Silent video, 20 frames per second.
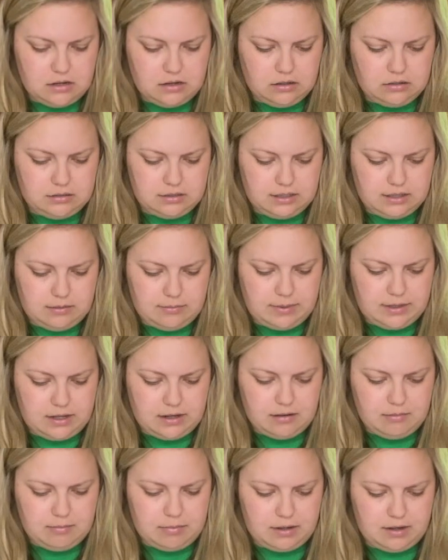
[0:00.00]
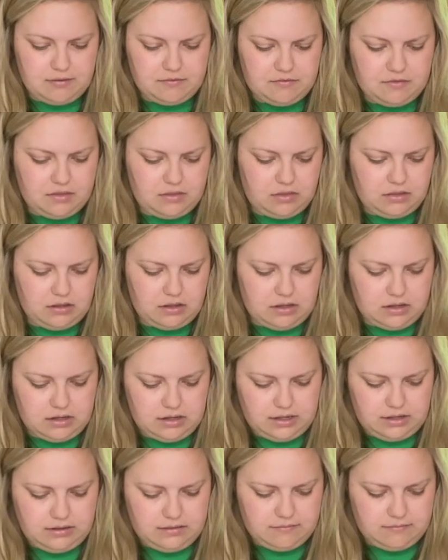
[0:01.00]
a little bit above the
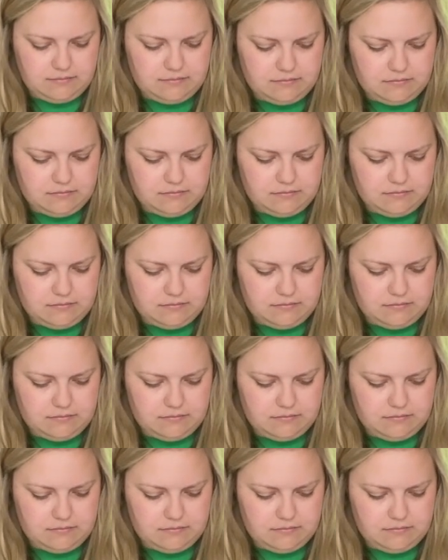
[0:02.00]
line.